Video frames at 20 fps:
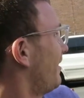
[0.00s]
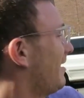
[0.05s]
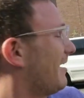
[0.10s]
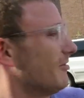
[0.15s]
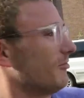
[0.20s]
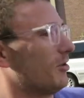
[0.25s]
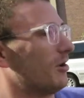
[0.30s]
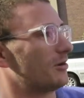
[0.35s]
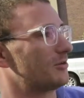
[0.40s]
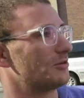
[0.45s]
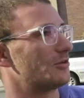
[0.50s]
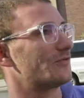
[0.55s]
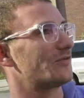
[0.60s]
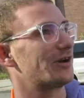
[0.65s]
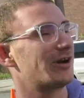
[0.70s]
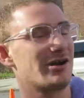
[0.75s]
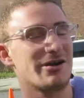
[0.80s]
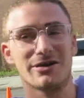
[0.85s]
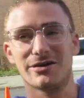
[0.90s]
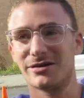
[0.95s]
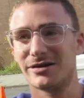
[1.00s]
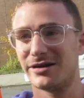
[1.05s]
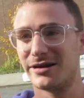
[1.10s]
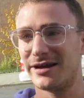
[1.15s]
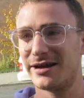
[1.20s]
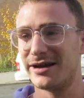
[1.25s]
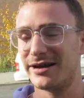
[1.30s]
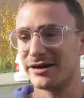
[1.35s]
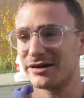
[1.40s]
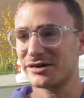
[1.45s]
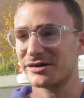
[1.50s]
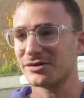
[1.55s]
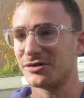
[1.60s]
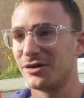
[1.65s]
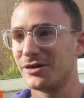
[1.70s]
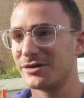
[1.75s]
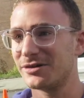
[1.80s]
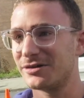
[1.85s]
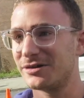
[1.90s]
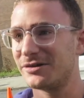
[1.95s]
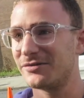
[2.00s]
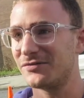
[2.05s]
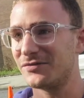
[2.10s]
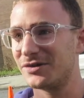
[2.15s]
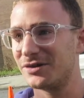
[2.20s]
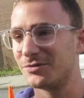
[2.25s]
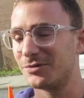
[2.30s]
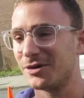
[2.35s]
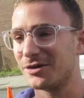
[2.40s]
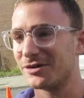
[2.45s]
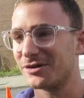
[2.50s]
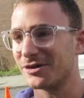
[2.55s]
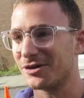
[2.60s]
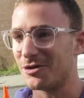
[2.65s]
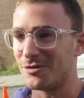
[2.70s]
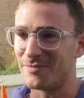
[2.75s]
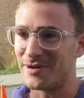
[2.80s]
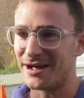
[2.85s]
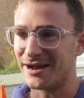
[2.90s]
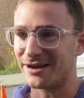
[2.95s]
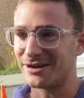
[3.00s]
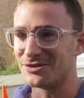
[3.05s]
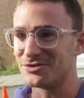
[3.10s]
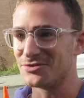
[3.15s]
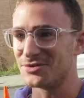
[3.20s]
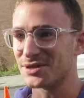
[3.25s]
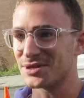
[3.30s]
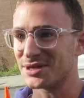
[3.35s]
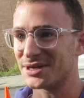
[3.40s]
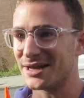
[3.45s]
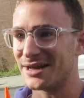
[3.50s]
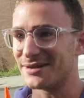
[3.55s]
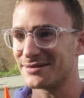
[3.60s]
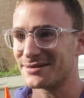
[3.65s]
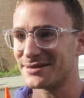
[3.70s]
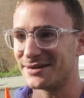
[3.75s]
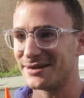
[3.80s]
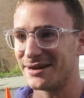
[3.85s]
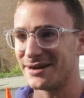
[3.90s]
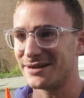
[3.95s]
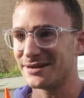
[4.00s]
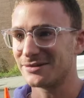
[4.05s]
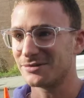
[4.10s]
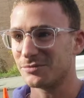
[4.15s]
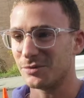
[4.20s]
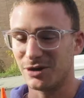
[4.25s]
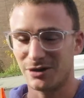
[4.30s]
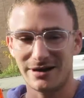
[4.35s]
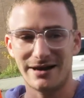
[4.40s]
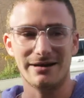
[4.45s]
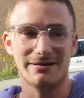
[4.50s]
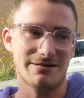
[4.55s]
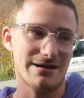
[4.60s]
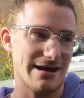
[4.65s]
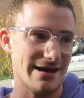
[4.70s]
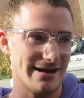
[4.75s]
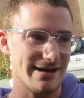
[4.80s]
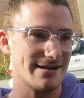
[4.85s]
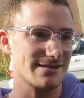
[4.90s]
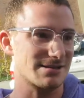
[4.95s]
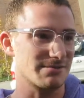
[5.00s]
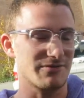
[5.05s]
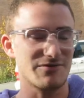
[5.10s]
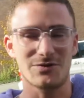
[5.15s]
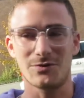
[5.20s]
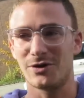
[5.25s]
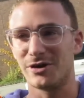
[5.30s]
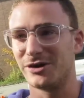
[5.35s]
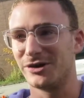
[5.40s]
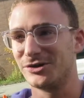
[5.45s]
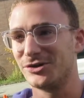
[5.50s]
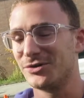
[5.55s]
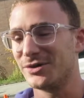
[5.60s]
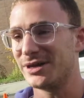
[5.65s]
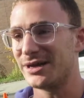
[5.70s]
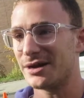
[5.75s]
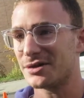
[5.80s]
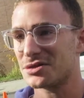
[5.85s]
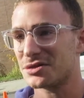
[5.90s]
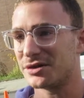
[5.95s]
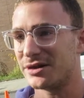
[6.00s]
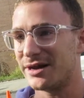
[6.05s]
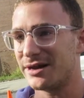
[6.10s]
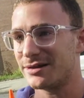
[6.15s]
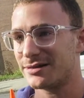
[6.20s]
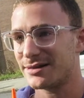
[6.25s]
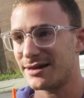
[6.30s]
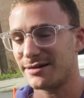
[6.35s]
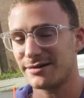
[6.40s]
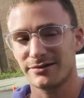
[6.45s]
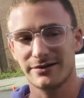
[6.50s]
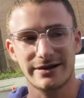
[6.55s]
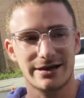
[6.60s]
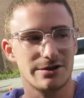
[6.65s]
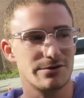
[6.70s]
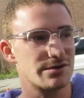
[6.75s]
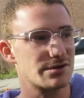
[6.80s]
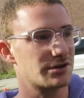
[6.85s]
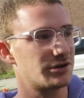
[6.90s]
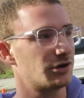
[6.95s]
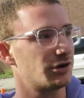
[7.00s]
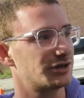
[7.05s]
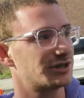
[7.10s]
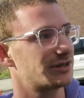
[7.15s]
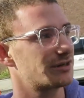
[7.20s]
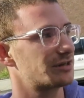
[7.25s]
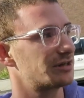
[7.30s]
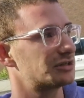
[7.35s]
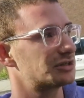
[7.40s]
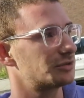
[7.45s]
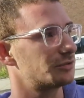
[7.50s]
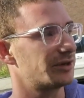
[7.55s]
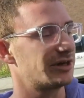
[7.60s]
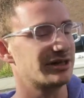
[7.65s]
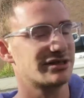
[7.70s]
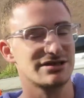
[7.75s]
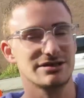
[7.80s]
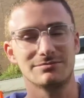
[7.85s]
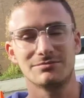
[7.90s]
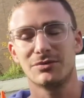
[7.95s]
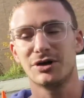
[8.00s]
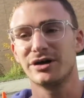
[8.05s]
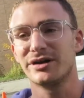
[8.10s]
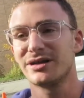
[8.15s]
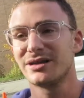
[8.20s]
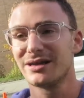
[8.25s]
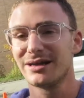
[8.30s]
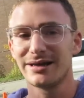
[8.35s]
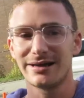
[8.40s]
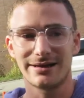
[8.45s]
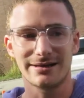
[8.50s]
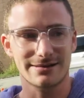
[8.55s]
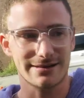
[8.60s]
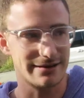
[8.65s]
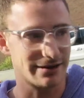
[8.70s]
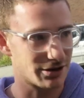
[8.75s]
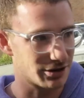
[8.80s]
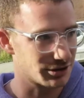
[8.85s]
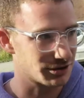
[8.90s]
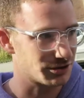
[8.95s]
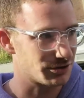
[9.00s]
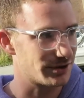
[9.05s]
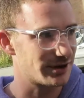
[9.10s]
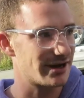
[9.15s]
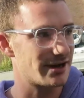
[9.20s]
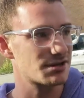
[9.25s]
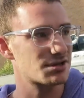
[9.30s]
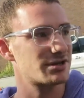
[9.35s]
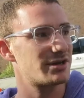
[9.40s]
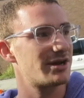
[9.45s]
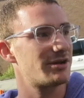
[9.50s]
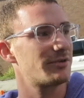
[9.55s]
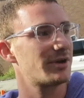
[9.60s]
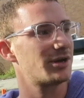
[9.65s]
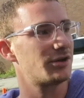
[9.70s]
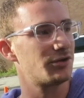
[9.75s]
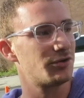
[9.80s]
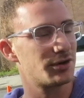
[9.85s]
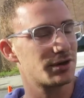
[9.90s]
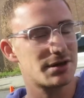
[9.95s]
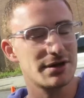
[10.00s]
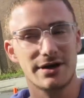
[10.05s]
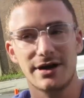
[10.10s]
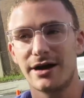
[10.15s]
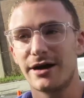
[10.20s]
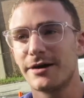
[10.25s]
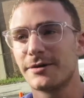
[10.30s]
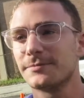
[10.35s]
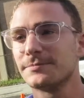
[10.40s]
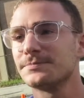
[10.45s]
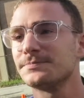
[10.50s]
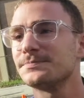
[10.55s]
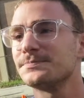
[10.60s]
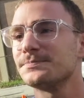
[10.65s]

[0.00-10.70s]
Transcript: I walked over here and I asked Sean if he wanted to go back and do this again today. Well, yeah. I asked him if he wanted to do it yesterday. It sounded like it was an urgent situation, but He said he couldn't do it yesterday, we could do it today.